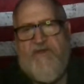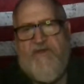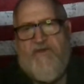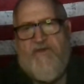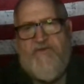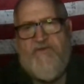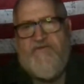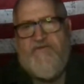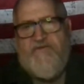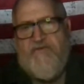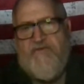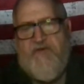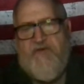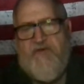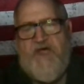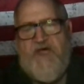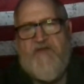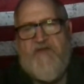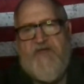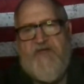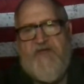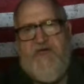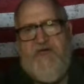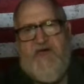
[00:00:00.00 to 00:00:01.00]
So
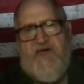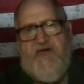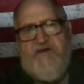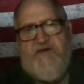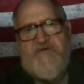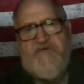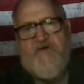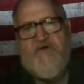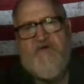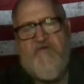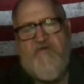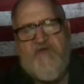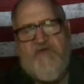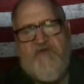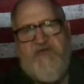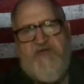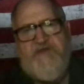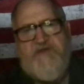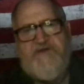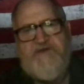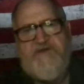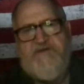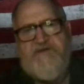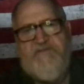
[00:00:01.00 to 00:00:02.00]
now they can't control the
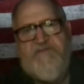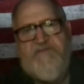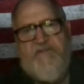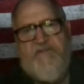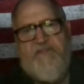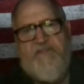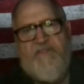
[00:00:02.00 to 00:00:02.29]
engine,